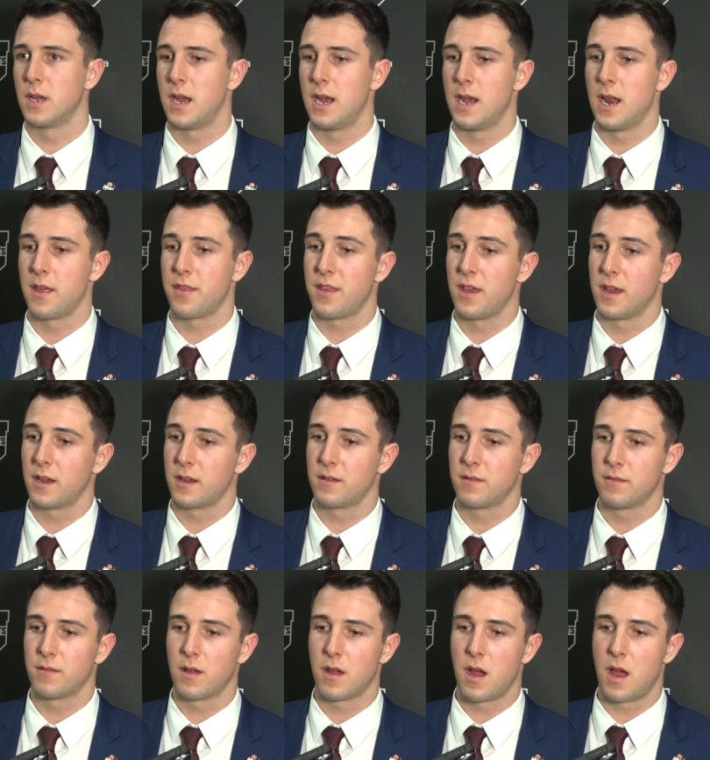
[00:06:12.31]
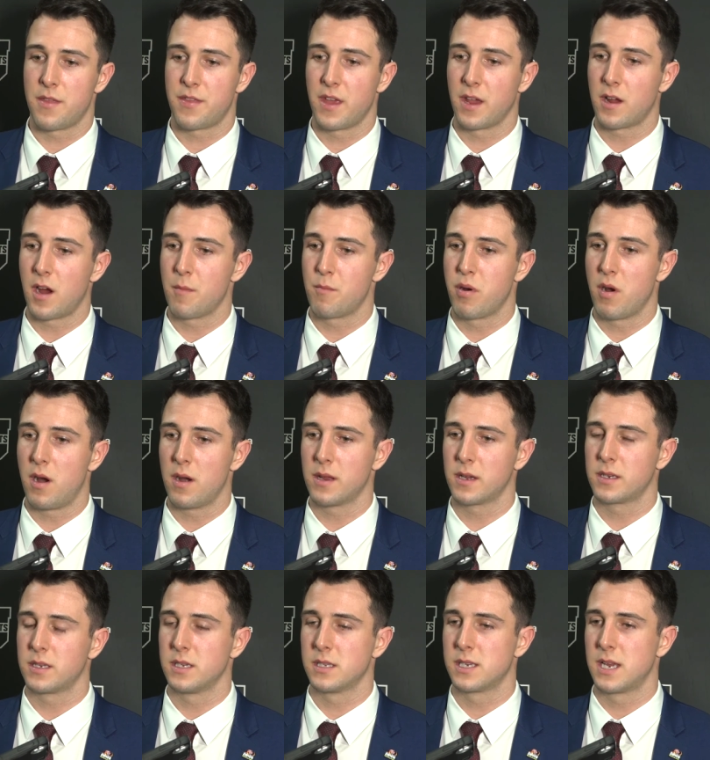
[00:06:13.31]
and I think our
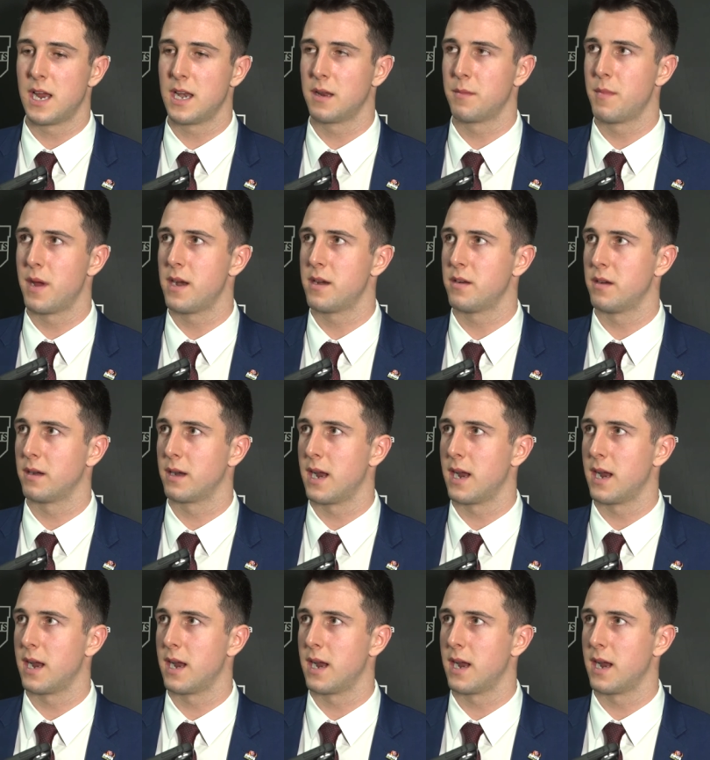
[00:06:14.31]
product is getting better in